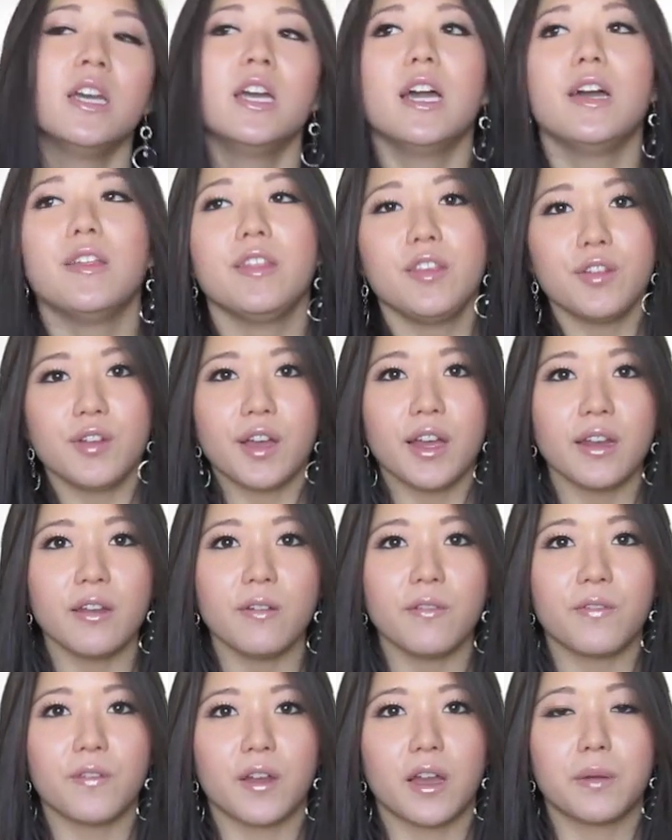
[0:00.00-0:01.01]
And then you kind
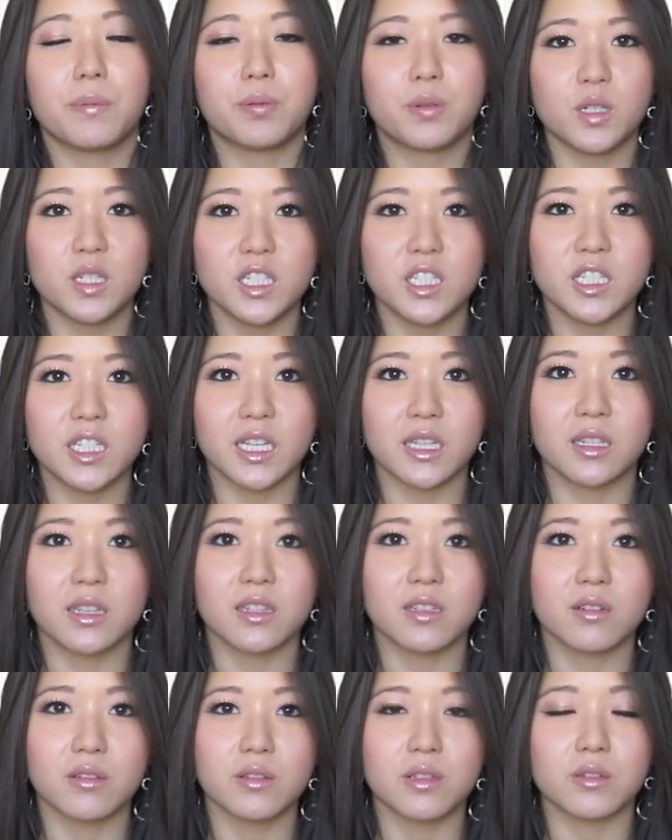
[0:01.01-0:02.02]
of appreciate the
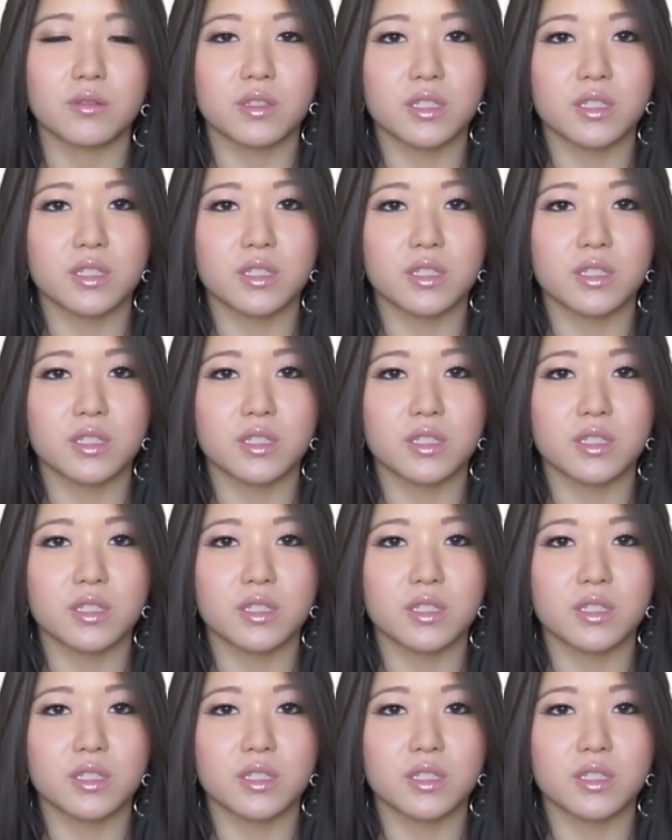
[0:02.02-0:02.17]
little, you know,